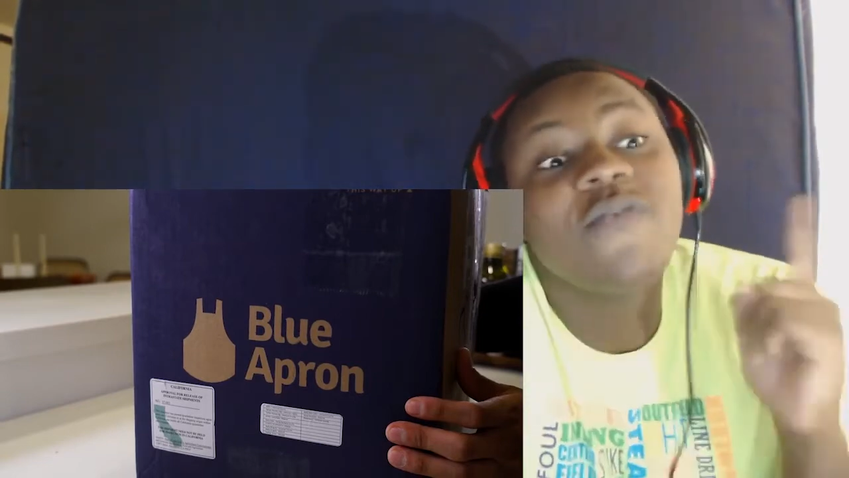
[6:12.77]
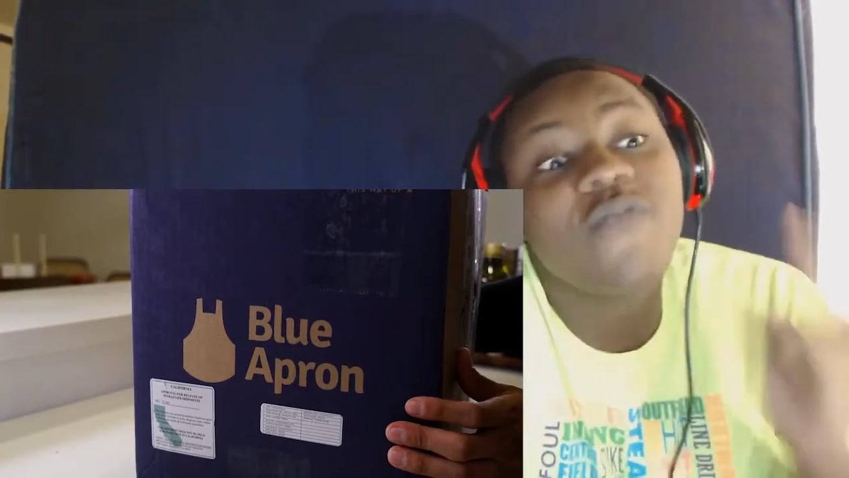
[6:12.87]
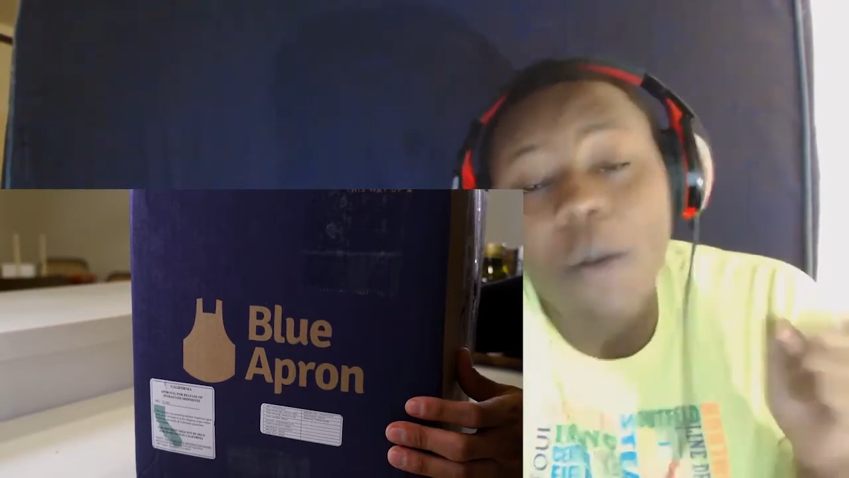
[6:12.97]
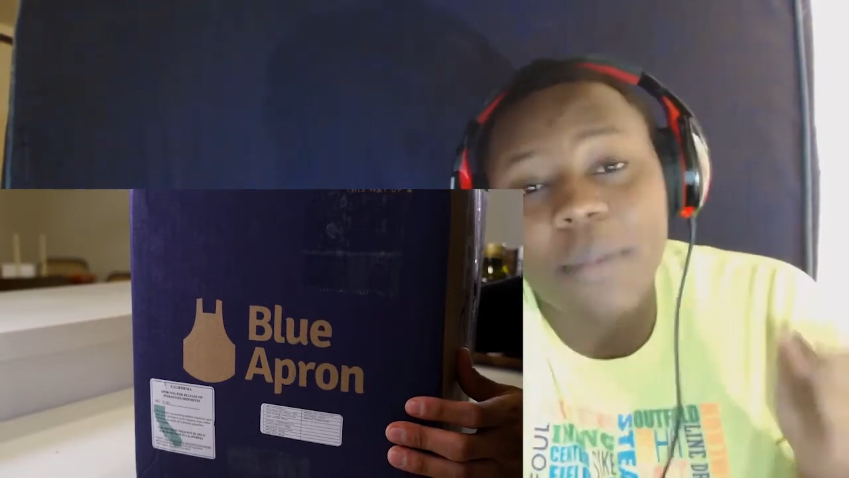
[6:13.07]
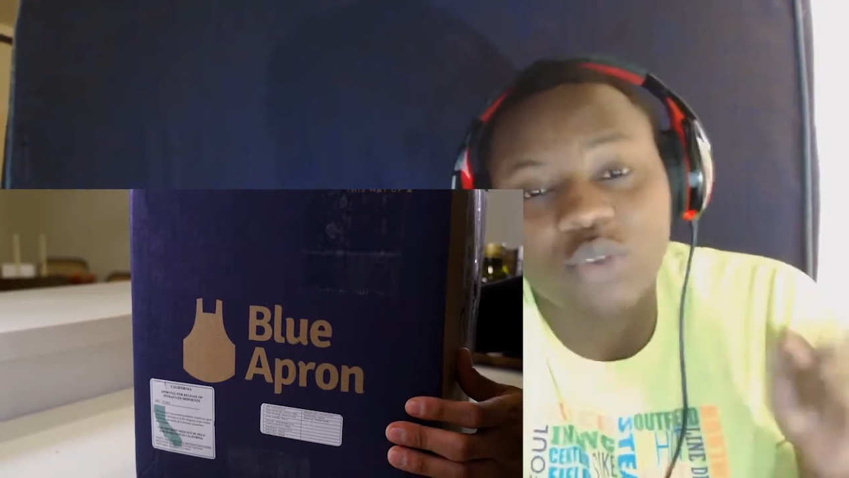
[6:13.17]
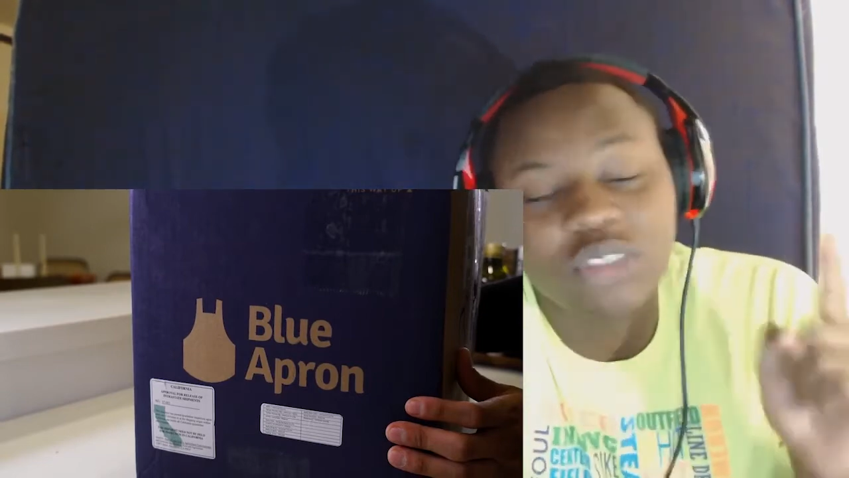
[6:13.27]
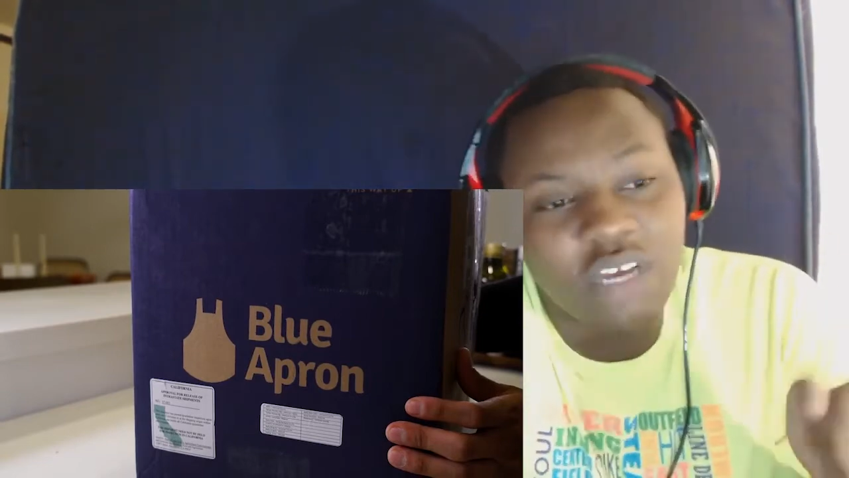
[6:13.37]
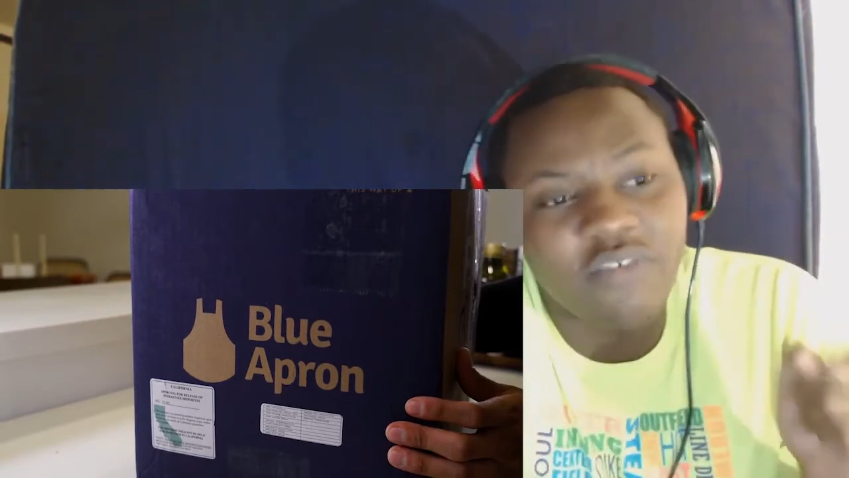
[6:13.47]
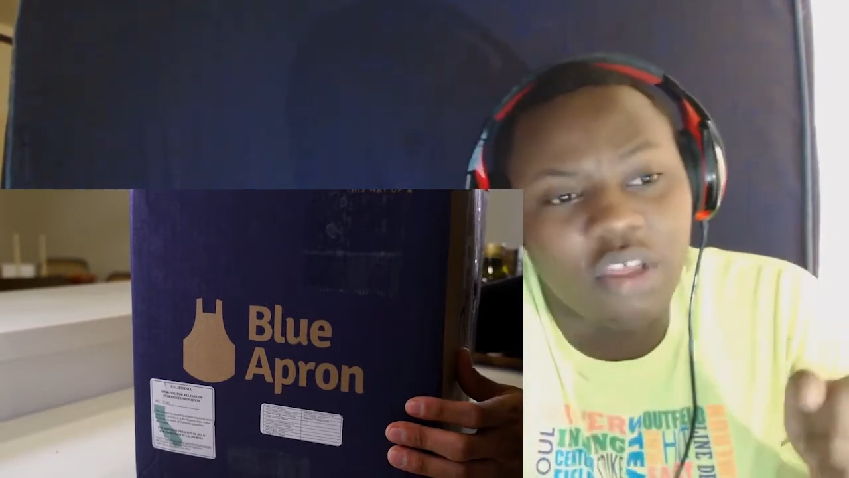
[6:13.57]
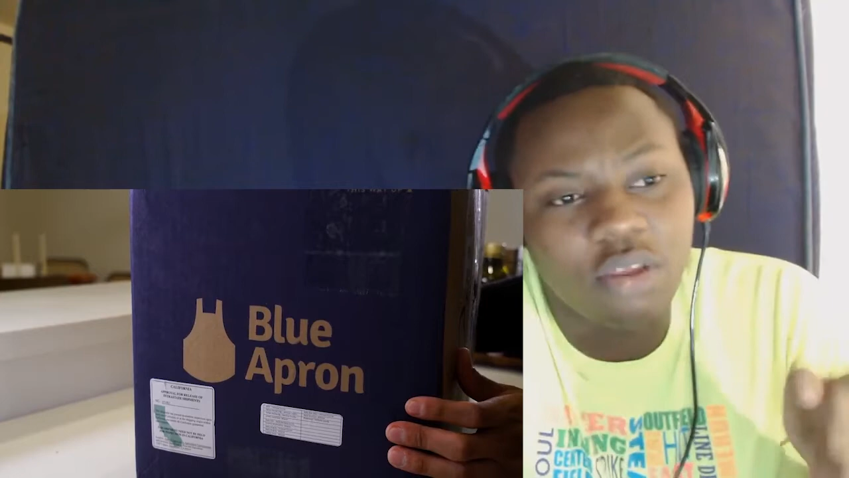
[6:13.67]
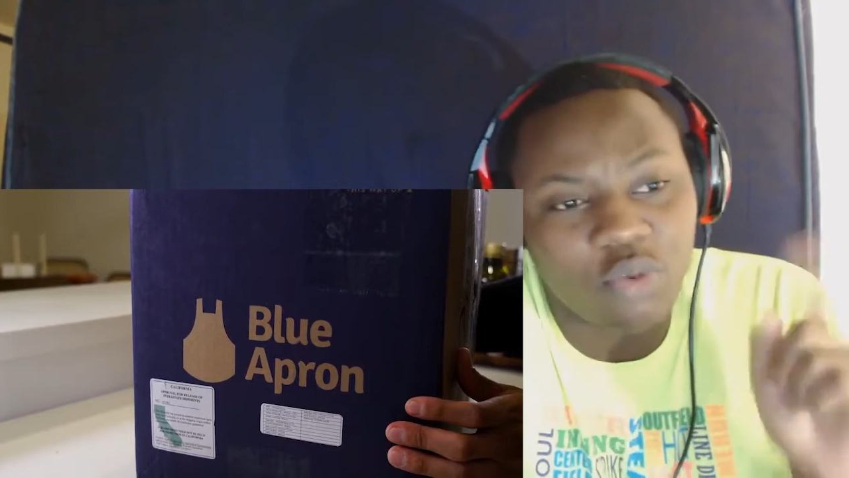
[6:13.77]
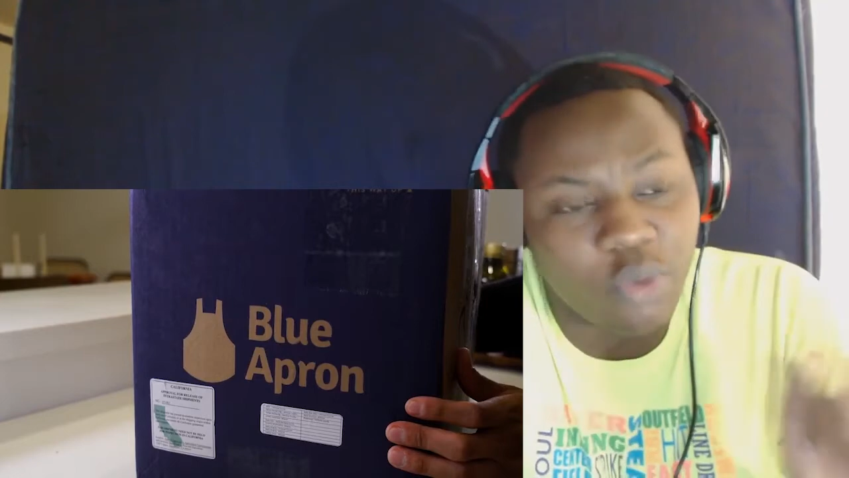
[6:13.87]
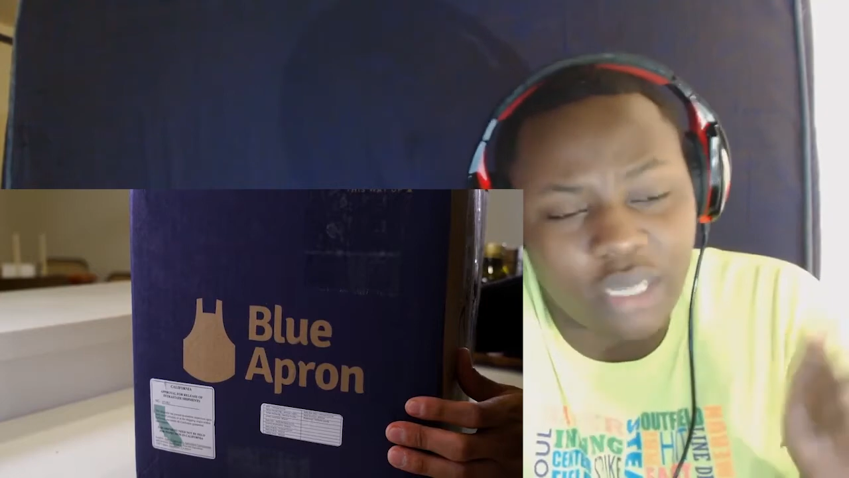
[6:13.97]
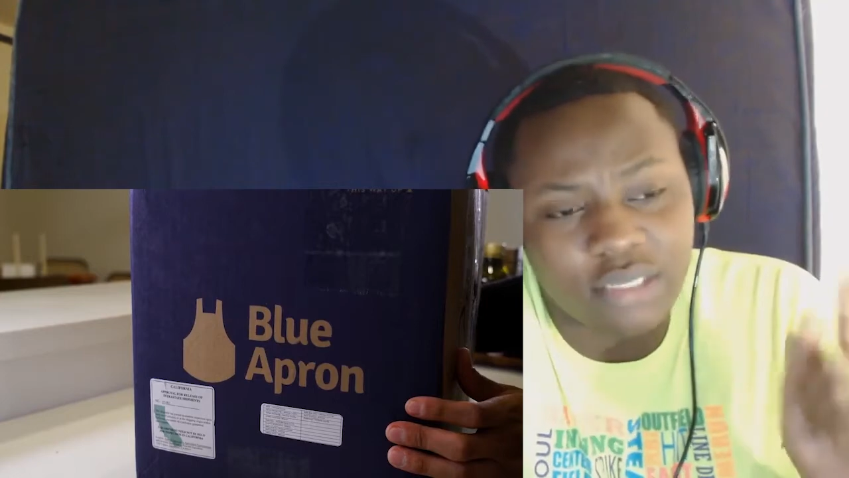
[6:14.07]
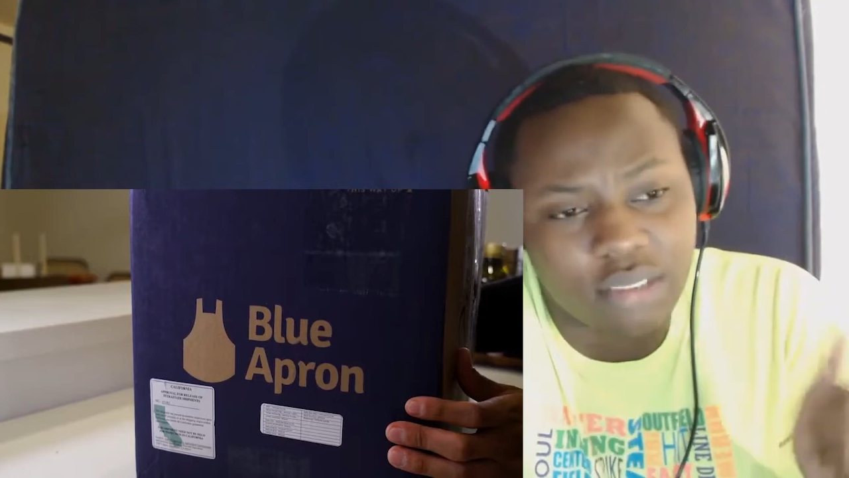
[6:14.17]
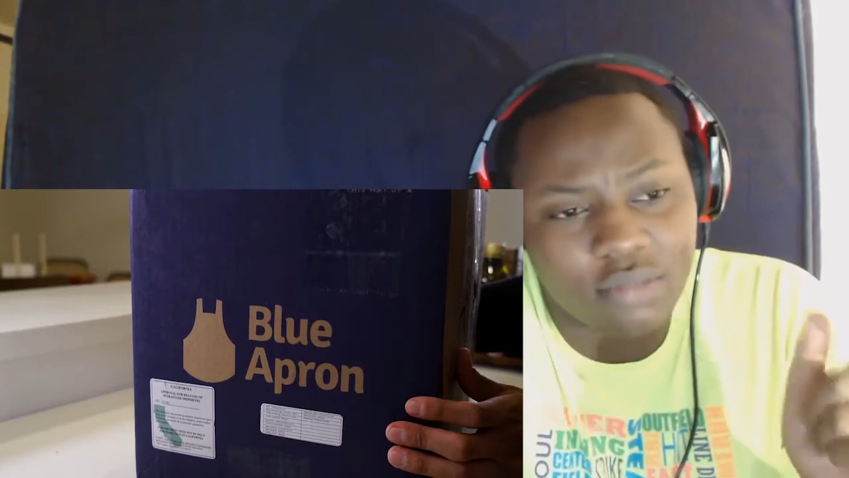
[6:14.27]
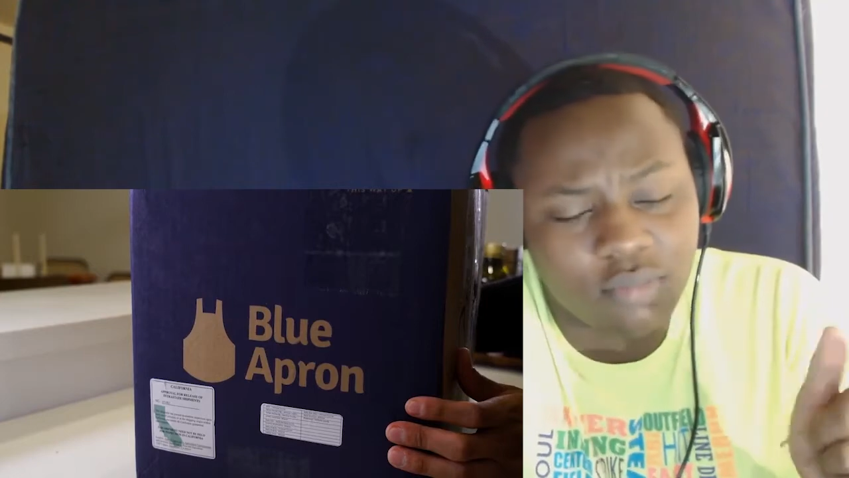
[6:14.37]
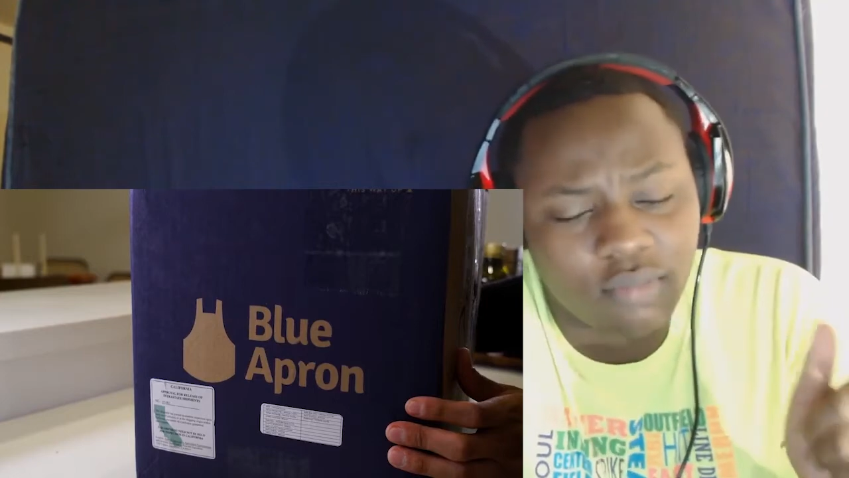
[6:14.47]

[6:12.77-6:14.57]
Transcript: vomit whatever you ate.